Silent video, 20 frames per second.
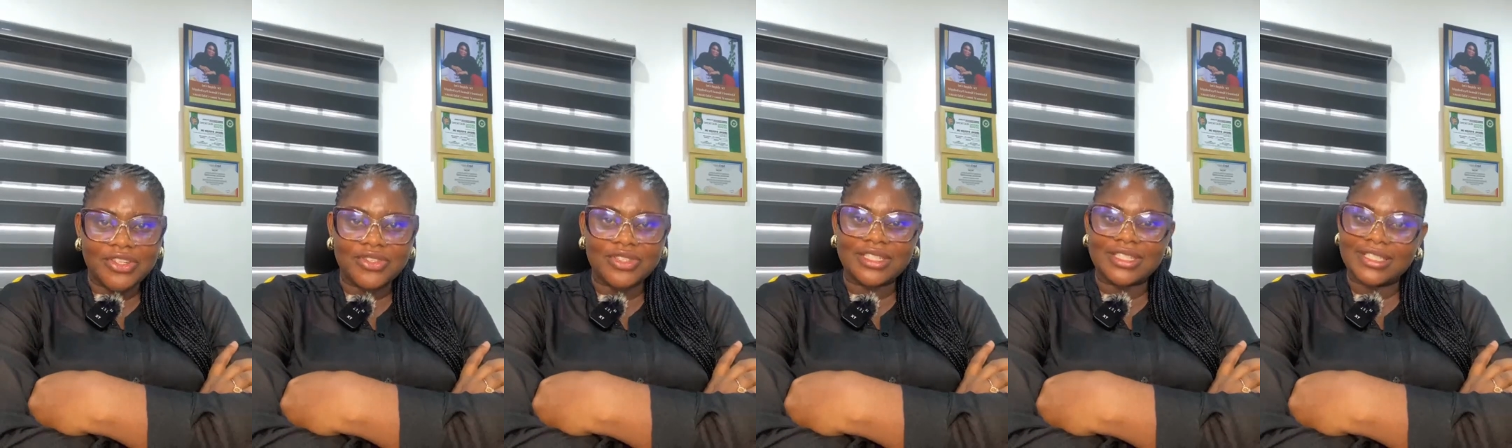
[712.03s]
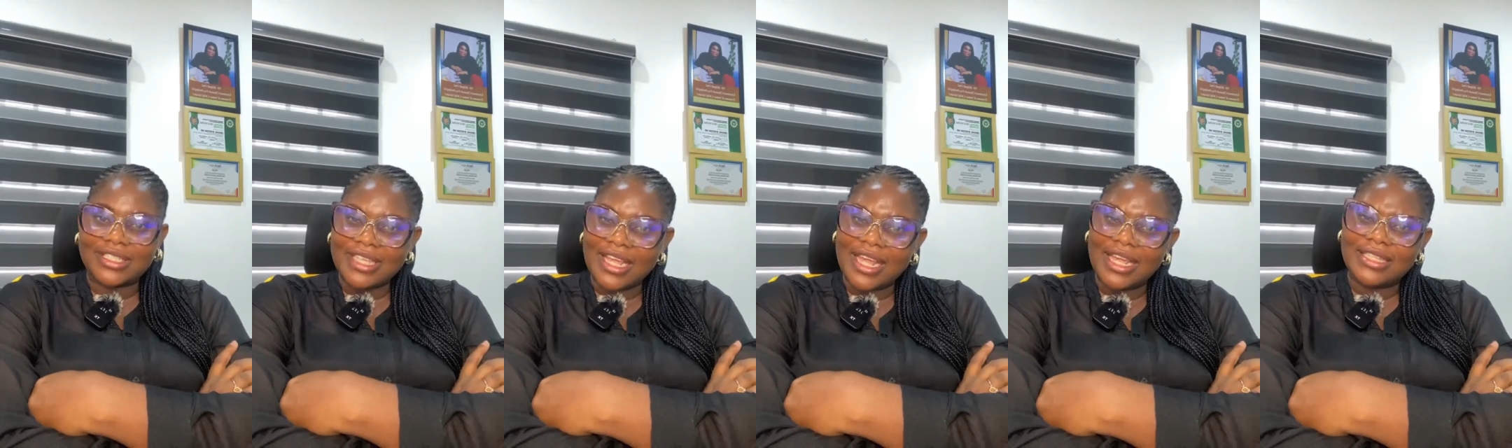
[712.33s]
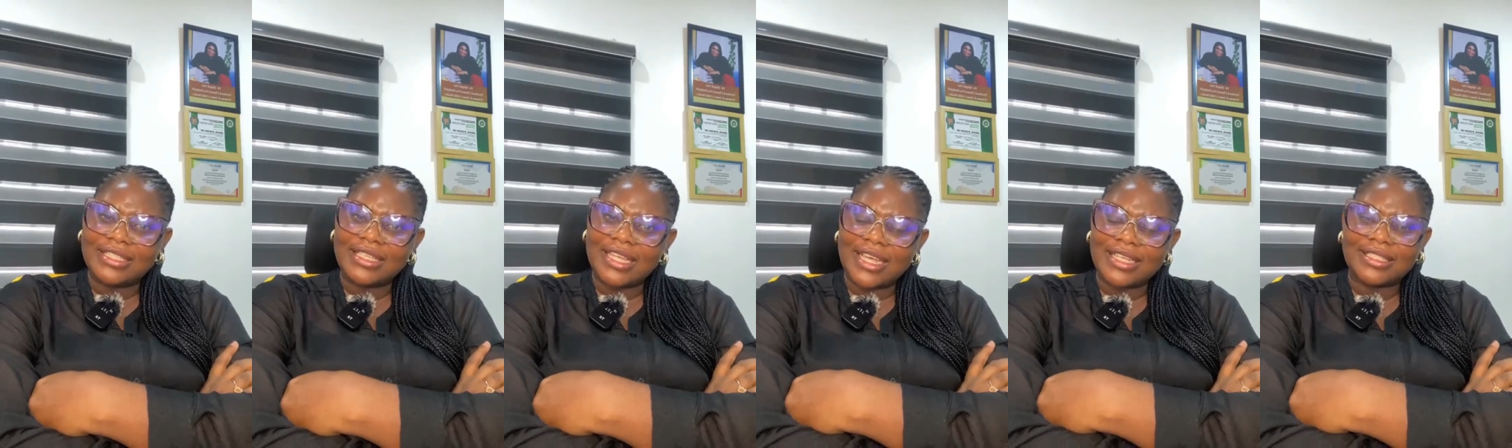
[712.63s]
They should
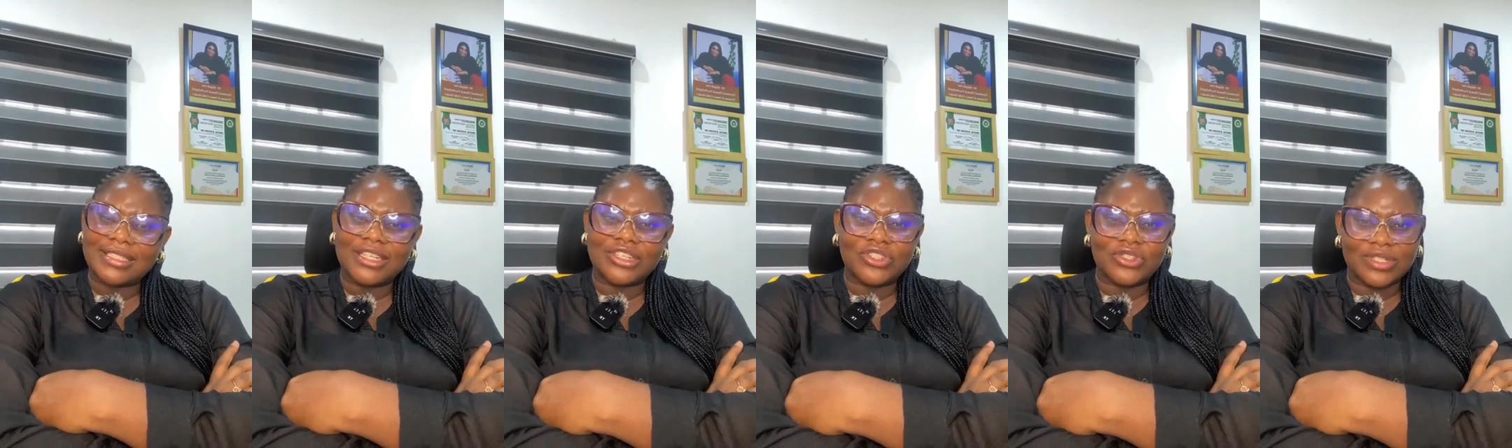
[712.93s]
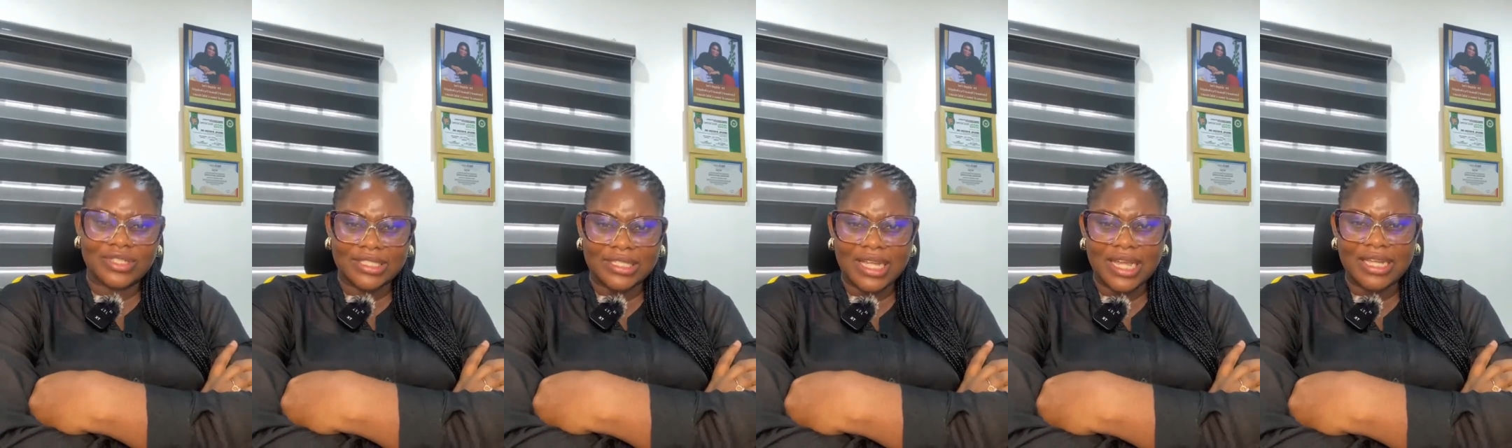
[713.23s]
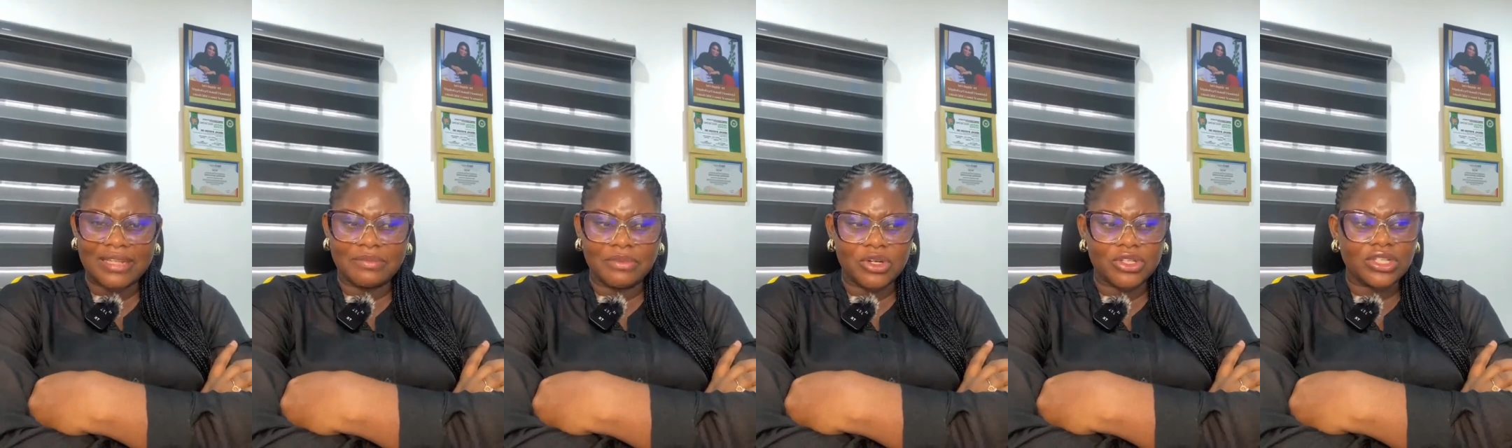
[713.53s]
say it. Yes, they should say it.